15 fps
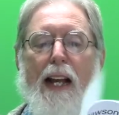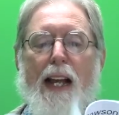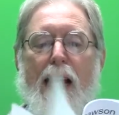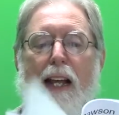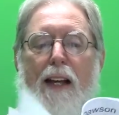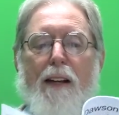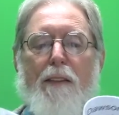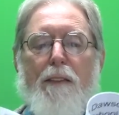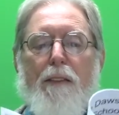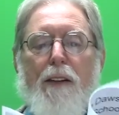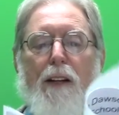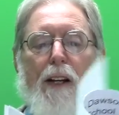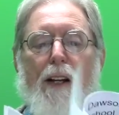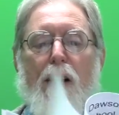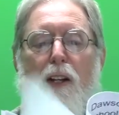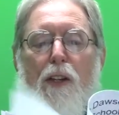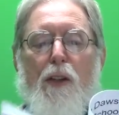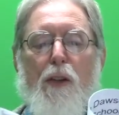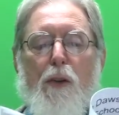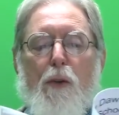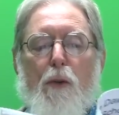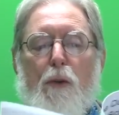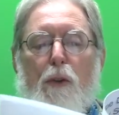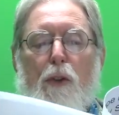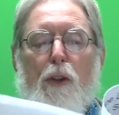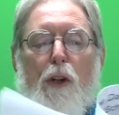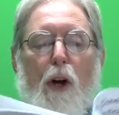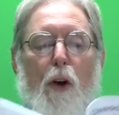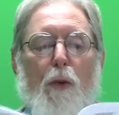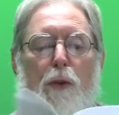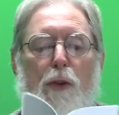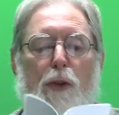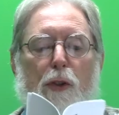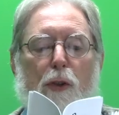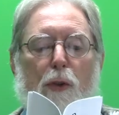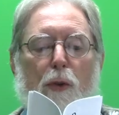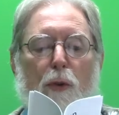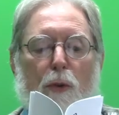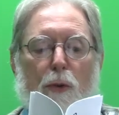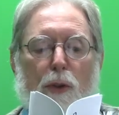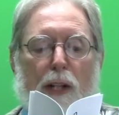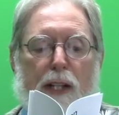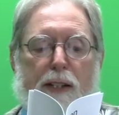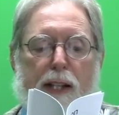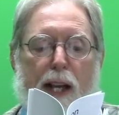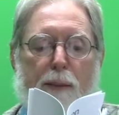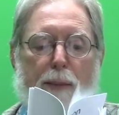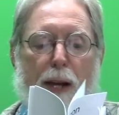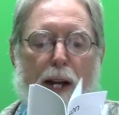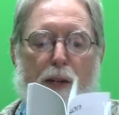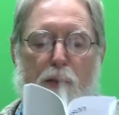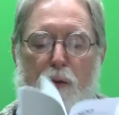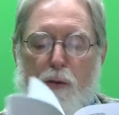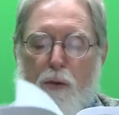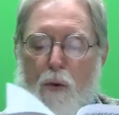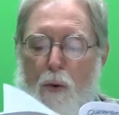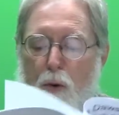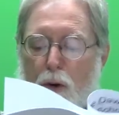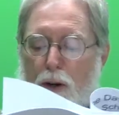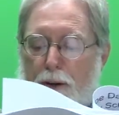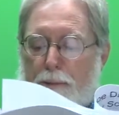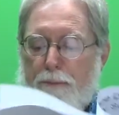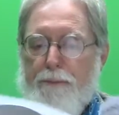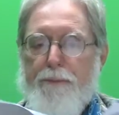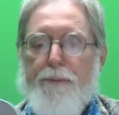If you go to, let's say, page 4,